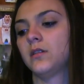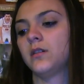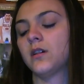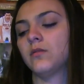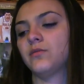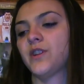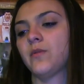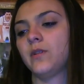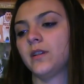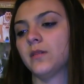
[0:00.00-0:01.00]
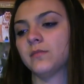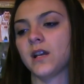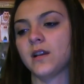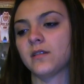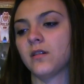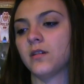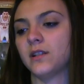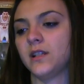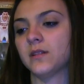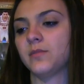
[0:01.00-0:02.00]
you know, Jay Williams, I saw on
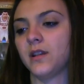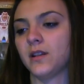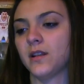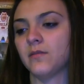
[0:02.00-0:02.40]
ESPN,